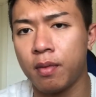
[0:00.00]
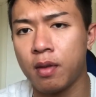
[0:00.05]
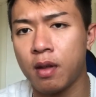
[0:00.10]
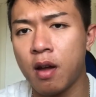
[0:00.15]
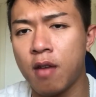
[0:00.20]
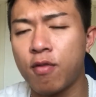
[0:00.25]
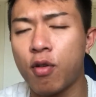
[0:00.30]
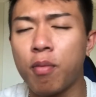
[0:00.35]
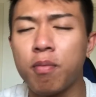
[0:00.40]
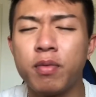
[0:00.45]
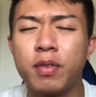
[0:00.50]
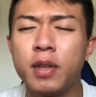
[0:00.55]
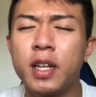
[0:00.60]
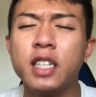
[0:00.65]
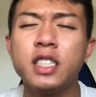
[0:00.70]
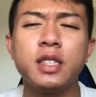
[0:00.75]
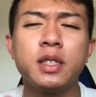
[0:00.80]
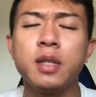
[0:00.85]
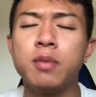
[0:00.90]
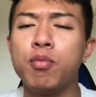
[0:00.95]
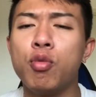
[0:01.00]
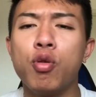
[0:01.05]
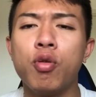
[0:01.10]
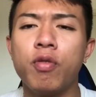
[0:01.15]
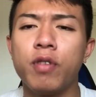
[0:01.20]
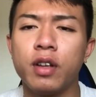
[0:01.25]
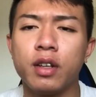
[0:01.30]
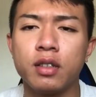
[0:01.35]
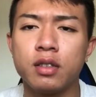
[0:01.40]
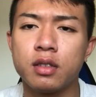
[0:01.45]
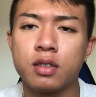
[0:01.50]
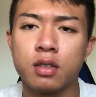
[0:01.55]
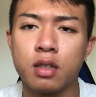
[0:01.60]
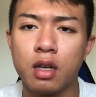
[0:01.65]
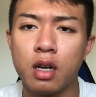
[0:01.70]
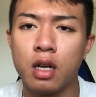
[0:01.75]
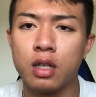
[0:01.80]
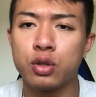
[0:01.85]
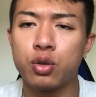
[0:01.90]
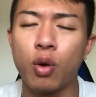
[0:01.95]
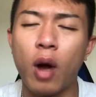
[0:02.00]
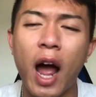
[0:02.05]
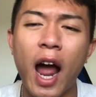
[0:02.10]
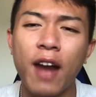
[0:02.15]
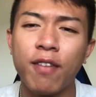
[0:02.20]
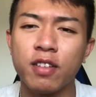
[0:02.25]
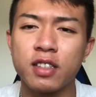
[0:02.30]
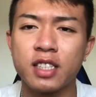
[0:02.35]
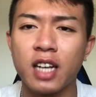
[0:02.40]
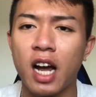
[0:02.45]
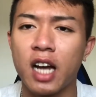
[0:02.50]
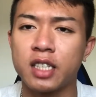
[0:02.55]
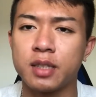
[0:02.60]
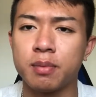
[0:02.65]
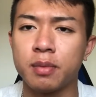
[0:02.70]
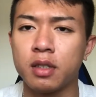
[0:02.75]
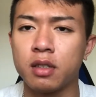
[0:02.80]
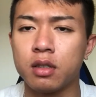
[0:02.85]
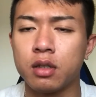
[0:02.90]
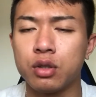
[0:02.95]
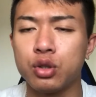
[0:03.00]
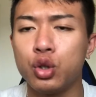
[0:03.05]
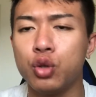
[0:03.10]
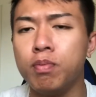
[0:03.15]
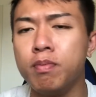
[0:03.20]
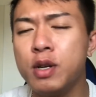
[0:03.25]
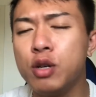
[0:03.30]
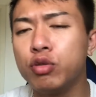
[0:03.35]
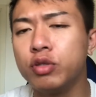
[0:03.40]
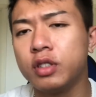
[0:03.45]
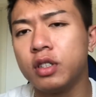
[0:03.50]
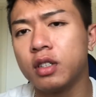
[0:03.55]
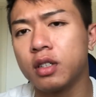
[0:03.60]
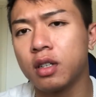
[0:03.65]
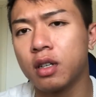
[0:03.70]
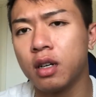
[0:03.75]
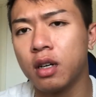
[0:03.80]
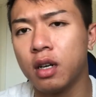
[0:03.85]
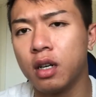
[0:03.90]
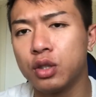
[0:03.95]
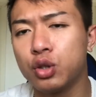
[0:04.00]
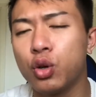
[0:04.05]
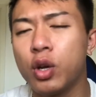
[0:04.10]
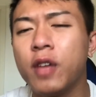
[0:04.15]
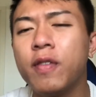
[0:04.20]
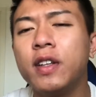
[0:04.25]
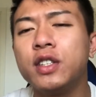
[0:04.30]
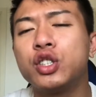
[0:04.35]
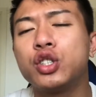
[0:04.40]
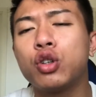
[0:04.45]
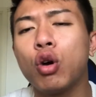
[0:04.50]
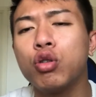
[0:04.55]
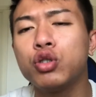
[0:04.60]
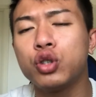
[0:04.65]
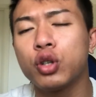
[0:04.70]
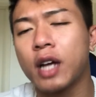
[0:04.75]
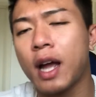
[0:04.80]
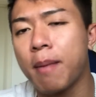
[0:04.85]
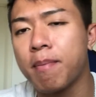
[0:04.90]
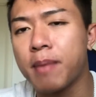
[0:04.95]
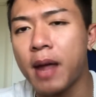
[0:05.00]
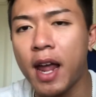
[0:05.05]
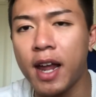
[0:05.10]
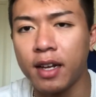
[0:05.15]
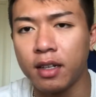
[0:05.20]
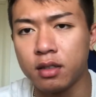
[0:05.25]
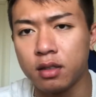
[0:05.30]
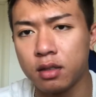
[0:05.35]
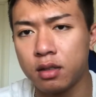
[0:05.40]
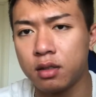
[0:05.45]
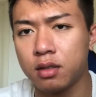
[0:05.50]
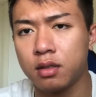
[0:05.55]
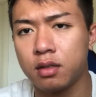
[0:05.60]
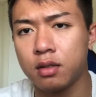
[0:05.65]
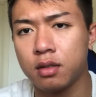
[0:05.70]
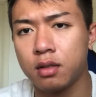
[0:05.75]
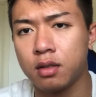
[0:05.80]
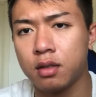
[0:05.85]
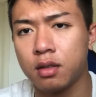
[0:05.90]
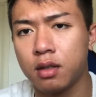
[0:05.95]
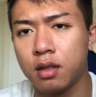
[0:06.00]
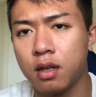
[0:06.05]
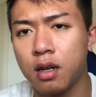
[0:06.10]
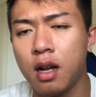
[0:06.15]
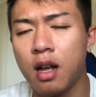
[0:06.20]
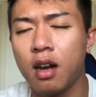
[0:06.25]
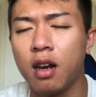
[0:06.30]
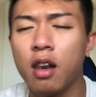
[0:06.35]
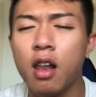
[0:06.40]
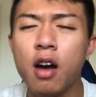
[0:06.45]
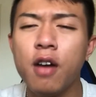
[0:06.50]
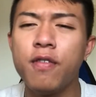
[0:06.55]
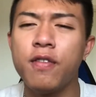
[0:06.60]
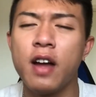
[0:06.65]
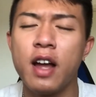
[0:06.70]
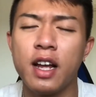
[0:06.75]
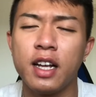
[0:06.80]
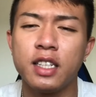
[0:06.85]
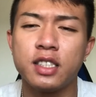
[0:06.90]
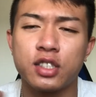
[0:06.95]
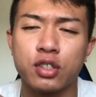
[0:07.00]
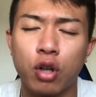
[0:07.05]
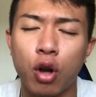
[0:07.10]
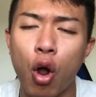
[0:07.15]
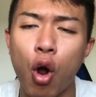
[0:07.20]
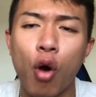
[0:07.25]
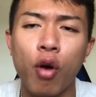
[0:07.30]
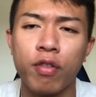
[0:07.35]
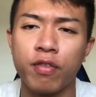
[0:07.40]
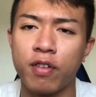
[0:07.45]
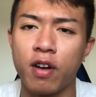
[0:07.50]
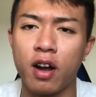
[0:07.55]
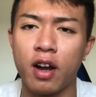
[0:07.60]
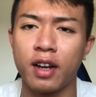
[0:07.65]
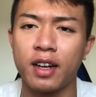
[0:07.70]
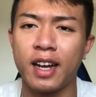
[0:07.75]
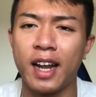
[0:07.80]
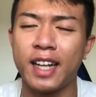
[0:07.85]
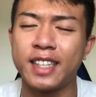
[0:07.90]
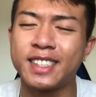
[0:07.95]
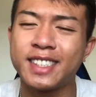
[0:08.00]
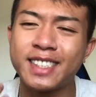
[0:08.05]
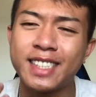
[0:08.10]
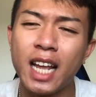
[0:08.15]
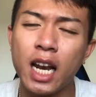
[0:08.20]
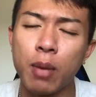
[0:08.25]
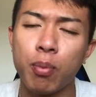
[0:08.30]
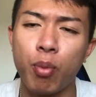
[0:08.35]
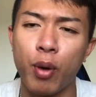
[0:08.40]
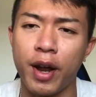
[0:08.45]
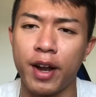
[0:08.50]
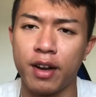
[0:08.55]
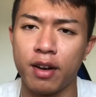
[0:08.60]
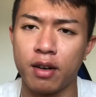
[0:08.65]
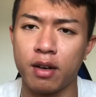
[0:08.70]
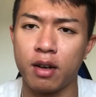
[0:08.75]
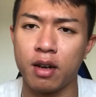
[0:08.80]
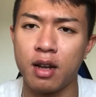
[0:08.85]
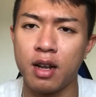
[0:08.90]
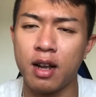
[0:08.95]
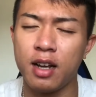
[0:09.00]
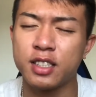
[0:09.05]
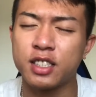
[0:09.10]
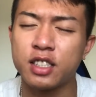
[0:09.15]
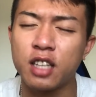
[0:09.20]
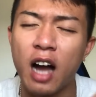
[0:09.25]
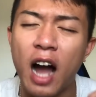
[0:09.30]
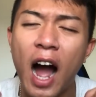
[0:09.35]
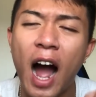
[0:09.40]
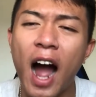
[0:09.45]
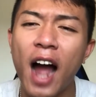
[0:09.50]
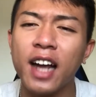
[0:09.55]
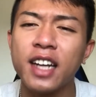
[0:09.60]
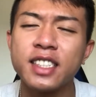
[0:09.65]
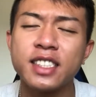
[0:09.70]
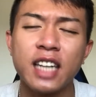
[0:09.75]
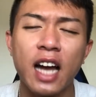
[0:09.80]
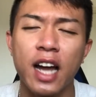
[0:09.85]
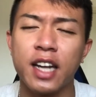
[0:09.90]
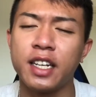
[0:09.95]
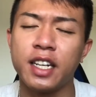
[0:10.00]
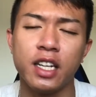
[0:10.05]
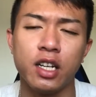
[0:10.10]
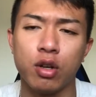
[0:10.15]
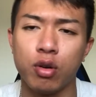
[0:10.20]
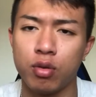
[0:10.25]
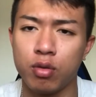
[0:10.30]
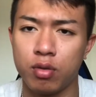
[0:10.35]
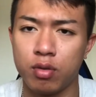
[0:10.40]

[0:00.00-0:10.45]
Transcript: From Disney movies, to advertisement, to music, to even social campaigns. Love is glorified and celebrated as the highest ideal,